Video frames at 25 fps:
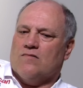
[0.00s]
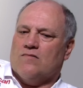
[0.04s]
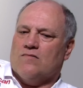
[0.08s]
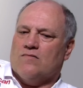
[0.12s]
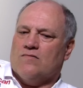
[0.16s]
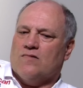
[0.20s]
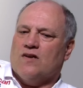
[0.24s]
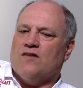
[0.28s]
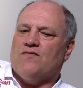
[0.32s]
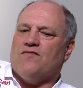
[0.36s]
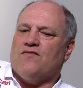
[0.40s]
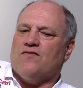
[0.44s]

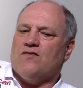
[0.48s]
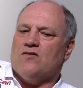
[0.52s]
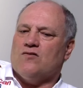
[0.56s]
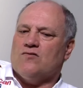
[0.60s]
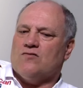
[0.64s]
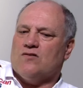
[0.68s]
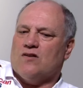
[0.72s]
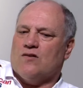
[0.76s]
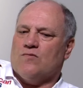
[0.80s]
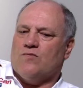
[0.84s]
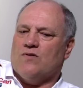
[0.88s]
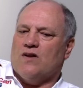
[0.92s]
We feel
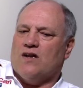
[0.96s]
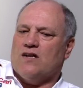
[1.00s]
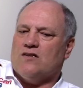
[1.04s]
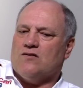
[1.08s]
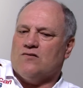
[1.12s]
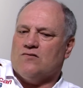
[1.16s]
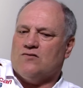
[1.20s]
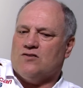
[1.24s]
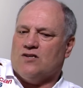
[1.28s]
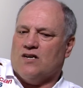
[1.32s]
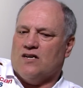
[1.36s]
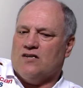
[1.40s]
that we had
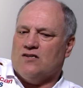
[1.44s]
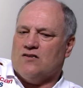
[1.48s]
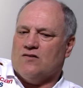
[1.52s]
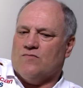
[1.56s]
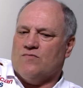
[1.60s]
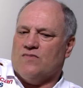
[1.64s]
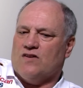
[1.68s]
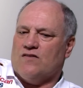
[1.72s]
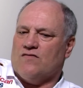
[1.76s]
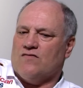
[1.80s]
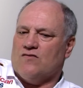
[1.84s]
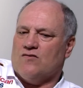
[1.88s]
to change our
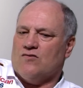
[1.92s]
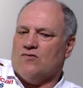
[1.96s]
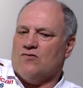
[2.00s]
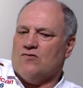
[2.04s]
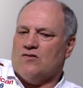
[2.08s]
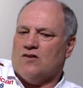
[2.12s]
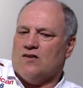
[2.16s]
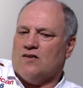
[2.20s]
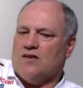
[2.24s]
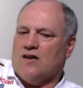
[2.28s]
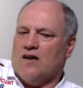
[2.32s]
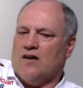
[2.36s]
midfield all
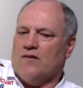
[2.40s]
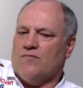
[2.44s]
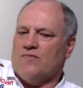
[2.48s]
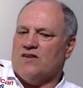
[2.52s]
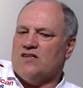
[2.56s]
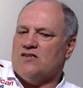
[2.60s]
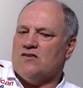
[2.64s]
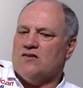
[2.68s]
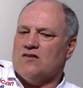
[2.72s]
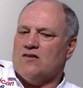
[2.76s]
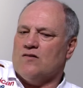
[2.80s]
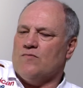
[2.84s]
the time.
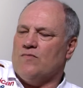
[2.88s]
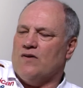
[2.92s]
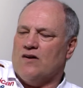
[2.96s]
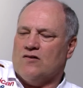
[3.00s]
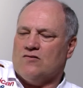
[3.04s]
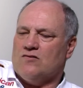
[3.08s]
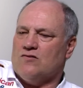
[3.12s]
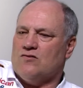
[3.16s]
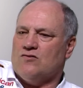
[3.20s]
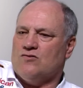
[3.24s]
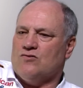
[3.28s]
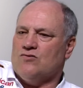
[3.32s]
It's not
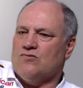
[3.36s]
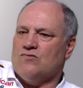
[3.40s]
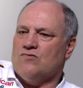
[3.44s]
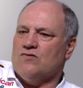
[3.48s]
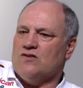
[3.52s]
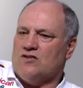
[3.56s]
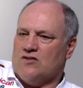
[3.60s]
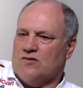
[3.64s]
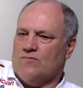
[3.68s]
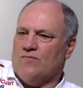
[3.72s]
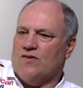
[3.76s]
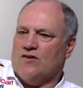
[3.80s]
about the two,
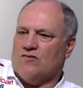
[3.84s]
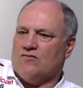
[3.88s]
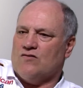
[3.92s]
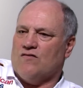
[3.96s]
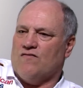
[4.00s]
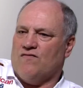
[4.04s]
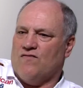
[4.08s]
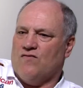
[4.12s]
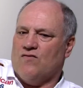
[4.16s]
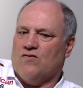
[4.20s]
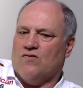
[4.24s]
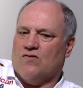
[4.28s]
it's about the
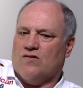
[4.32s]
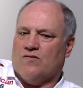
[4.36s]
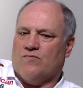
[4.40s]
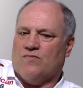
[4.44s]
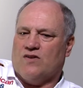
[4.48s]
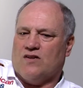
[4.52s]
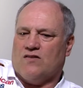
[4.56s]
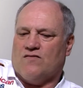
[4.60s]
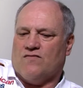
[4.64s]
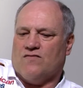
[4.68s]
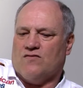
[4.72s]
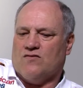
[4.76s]
four in
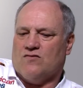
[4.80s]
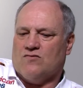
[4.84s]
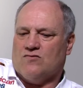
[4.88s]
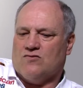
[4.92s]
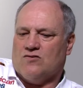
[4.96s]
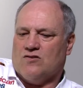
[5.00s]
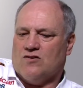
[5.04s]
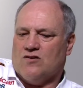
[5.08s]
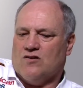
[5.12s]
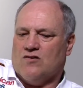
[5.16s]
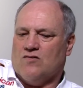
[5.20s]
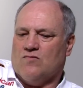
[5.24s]

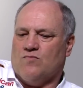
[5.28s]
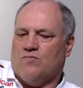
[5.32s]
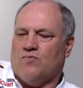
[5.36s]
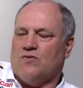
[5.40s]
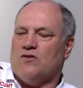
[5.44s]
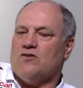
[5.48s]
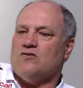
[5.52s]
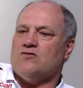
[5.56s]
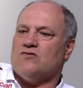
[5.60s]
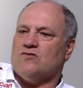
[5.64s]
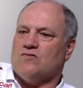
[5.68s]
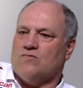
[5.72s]
midfield, you know,
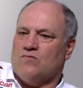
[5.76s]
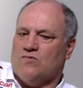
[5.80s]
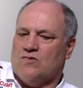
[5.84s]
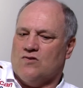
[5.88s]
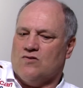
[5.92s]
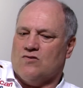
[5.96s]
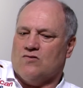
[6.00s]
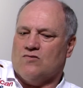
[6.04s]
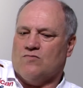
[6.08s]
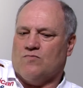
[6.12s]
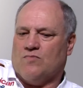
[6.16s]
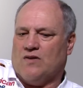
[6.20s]
plus the
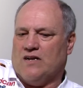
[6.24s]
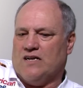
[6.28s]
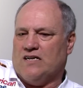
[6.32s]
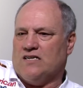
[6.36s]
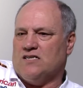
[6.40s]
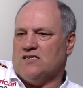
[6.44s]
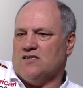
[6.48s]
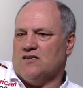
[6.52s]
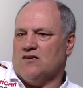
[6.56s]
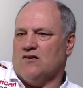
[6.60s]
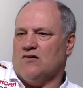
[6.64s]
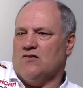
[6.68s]
one who
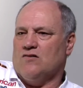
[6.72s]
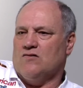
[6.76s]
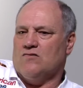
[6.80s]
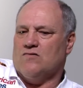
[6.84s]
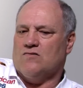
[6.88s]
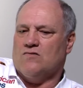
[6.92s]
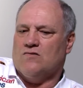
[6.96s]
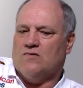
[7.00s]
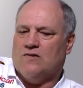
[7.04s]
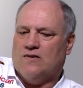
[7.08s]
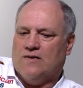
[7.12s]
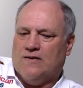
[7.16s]
plays in the
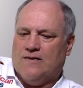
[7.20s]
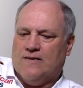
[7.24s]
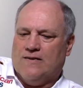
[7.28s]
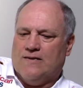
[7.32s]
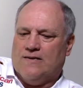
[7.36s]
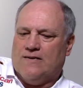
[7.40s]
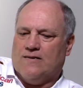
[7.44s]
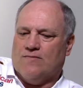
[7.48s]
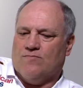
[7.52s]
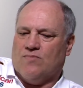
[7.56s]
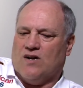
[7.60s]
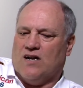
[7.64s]
hole.
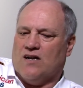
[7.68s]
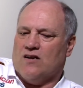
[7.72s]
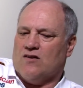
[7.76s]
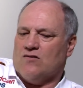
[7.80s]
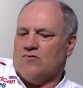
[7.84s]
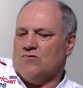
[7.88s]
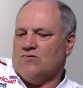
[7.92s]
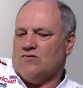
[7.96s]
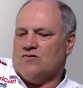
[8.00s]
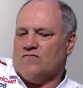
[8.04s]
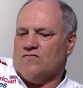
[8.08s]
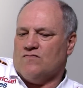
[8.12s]

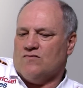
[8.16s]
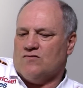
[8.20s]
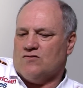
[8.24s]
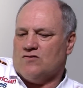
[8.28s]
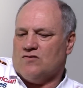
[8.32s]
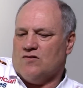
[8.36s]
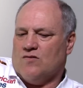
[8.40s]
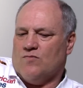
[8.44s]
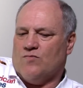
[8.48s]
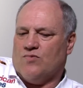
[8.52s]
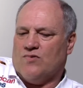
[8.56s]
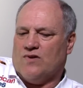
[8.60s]
Bryan Ruiz, for
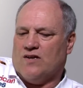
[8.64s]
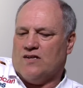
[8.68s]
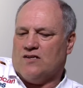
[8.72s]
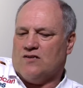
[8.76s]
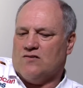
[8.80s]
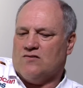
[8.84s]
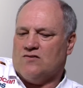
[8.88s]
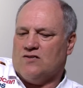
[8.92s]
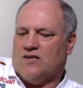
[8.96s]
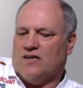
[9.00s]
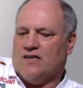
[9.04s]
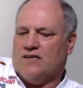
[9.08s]
example, we had
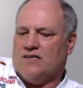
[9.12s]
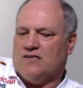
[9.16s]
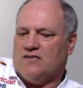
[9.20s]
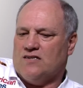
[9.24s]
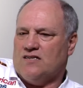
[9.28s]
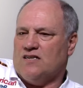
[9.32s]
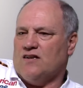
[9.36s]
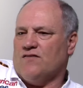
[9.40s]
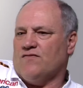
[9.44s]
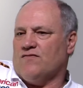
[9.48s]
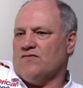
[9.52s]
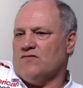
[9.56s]
to change a
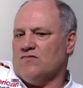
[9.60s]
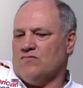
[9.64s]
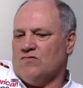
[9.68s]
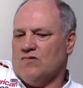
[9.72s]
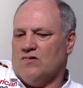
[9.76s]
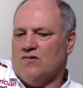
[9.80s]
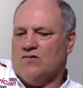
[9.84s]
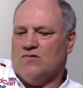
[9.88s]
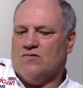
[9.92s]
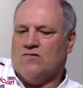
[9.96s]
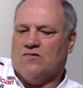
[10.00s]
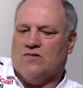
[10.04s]
different
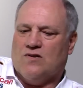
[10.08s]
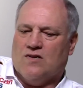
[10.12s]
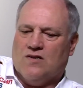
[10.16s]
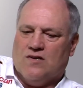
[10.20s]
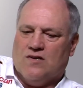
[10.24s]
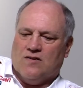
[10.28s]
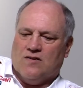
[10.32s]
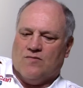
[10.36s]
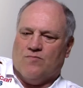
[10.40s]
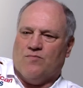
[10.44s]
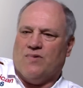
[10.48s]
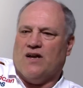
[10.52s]
role
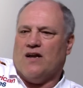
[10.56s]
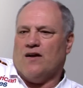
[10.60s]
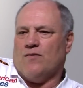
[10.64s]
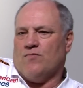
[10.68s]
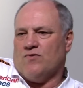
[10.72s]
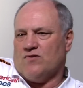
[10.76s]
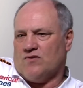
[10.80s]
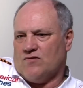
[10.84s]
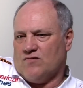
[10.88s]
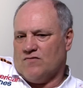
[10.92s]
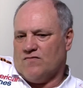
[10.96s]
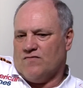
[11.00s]

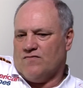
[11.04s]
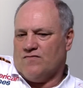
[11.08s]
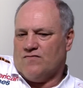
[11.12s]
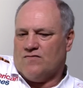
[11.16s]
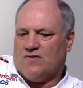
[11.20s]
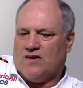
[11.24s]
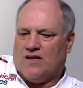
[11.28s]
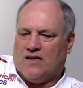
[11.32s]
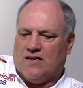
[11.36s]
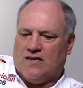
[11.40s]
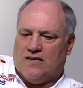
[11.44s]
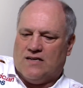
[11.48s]
Berbatov,
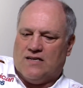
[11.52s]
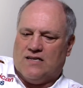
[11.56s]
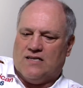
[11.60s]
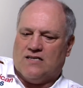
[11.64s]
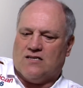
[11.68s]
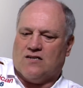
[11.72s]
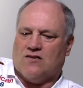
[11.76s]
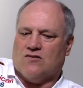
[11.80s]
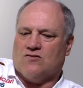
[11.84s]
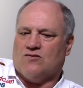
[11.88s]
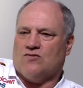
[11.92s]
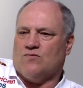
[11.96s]
uh, eh,
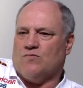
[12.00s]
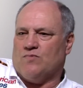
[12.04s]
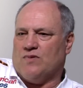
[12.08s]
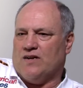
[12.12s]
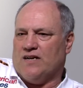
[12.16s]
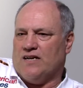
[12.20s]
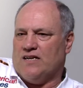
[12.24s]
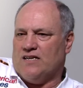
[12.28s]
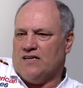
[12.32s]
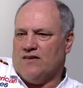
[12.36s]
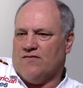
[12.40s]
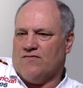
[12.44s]
he's got to
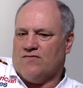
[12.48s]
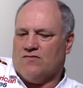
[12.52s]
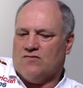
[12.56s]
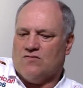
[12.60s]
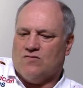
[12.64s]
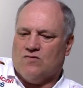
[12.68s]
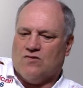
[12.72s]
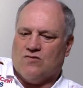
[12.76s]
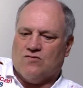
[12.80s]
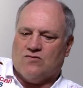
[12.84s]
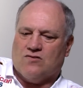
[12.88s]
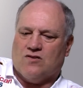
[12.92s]
play
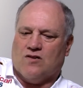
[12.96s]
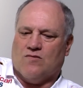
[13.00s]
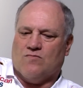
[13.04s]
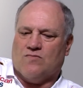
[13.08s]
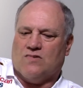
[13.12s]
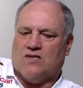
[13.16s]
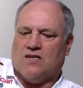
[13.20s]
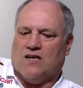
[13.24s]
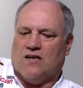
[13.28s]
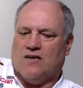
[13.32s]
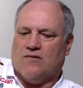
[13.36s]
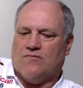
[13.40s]
different roles
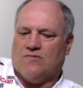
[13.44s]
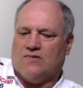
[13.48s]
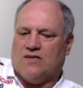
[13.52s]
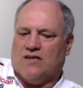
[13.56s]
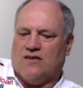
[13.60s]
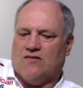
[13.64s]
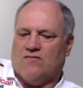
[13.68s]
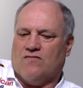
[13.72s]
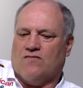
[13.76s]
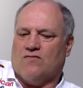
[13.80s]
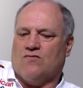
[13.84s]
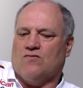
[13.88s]
sometimes.
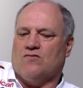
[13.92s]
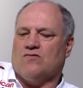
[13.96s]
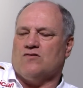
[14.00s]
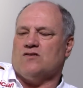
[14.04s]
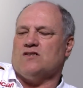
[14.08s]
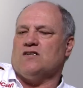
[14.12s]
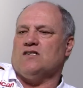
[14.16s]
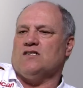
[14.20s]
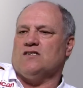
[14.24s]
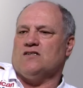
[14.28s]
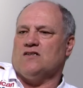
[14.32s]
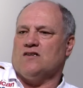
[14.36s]
And of
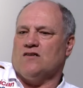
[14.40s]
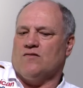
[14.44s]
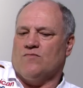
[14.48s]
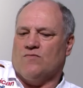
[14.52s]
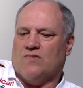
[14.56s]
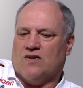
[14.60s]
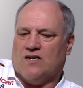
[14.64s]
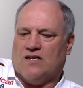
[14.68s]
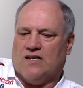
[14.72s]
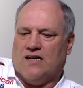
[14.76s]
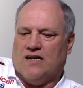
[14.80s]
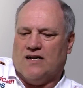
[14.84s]
course, he's a
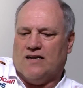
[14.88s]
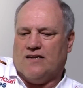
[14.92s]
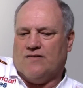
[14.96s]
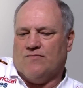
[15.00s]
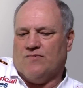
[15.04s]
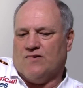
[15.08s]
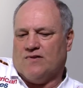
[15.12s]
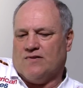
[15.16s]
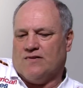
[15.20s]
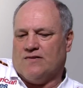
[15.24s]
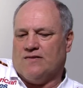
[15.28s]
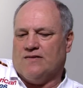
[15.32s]
number nine,
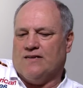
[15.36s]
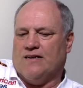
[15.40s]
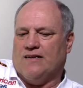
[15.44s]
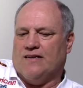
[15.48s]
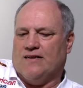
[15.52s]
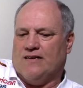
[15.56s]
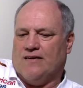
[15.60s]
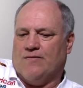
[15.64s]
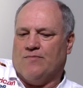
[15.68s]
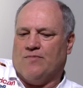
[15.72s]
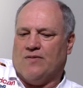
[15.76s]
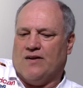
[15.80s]
but
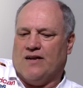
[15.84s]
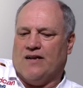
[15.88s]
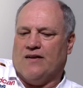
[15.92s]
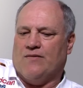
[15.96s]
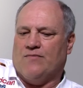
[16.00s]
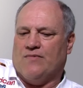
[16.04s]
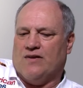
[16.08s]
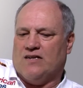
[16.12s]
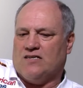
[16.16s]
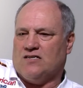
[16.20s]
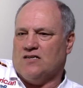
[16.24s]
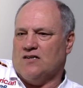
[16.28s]
then I play
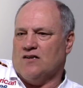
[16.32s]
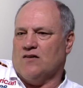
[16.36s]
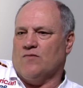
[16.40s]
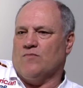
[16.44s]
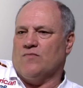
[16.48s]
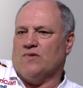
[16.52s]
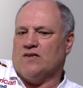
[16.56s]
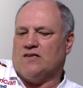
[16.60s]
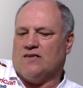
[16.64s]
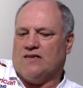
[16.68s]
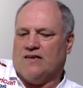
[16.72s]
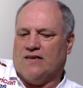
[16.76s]
him as a
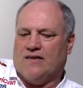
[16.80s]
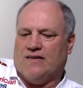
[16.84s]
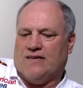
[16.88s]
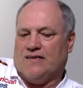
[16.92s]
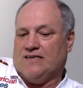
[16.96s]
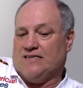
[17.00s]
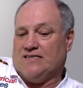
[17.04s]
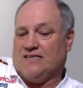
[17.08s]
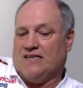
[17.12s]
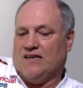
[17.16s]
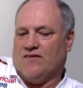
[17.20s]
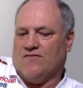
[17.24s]
number 10.
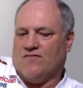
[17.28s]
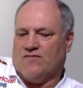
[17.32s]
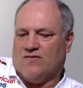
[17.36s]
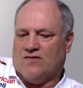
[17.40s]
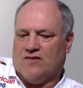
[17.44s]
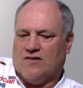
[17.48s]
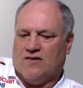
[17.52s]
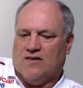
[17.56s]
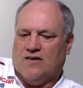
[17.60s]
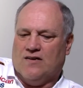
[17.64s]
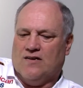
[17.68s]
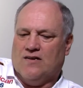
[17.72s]
It's
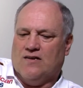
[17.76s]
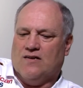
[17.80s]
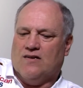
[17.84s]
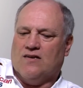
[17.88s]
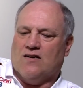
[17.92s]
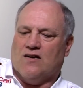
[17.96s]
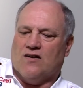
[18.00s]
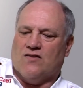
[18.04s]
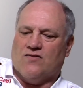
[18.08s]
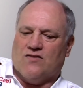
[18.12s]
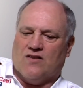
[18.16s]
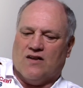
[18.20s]
different.
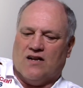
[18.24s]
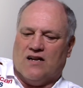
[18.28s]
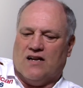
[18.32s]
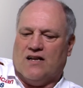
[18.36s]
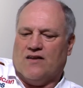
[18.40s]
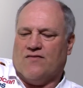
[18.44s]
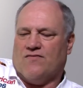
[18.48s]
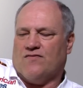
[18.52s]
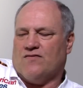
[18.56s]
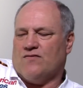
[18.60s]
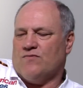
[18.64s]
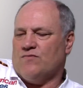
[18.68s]
On the
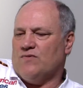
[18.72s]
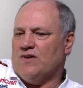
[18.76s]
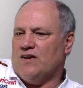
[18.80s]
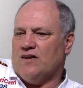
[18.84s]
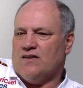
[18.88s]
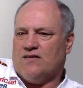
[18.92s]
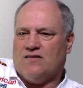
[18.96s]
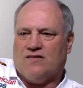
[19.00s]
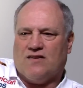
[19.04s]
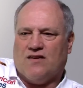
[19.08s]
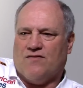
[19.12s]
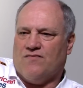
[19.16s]
left, we
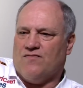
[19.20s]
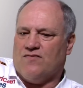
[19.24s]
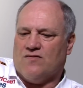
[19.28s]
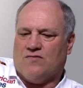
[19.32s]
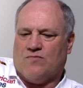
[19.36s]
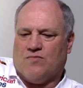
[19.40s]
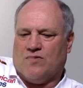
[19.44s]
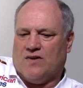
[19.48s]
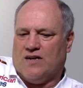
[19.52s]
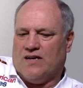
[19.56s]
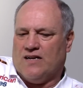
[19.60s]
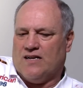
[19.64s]
had
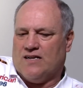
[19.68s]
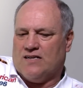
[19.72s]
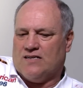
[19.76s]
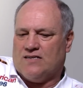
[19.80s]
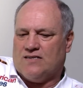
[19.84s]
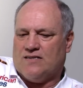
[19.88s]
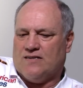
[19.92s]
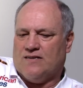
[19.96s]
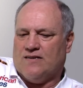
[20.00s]
different players.